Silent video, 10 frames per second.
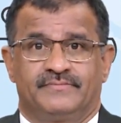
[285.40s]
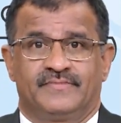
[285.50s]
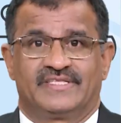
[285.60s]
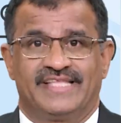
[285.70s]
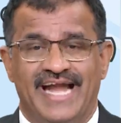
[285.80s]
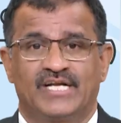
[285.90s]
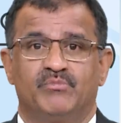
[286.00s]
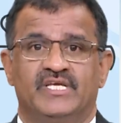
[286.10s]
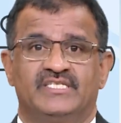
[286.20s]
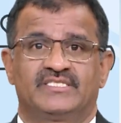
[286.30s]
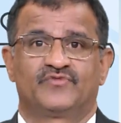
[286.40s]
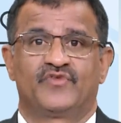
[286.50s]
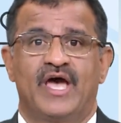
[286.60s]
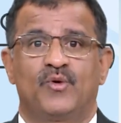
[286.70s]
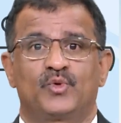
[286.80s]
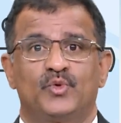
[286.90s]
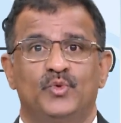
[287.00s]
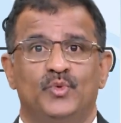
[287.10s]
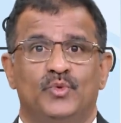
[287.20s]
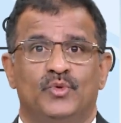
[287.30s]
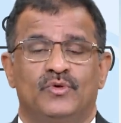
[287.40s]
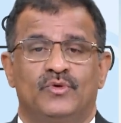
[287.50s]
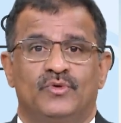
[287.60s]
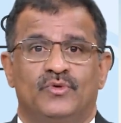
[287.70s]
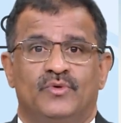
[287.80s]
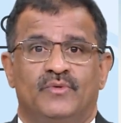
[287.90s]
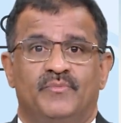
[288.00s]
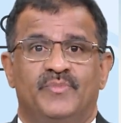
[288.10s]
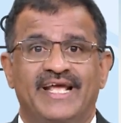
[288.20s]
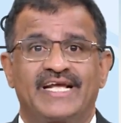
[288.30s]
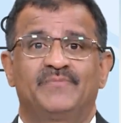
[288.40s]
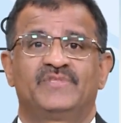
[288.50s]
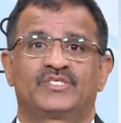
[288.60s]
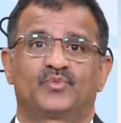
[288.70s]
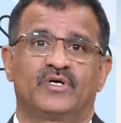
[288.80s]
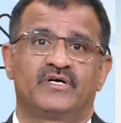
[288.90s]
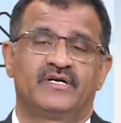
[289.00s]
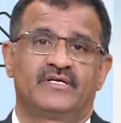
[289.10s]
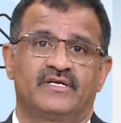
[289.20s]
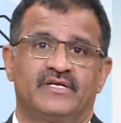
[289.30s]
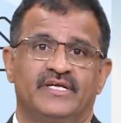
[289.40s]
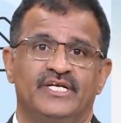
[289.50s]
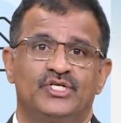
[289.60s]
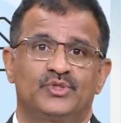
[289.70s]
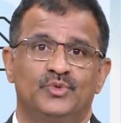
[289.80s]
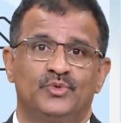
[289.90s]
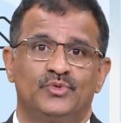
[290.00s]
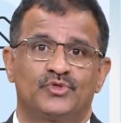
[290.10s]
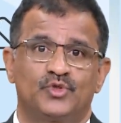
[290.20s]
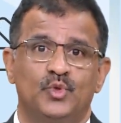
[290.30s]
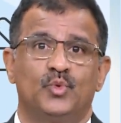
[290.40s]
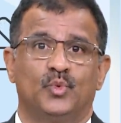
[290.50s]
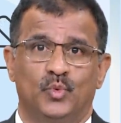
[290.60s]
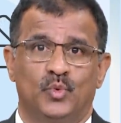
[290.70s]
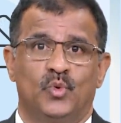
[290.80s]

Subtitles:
That means we have to break up this word into 2,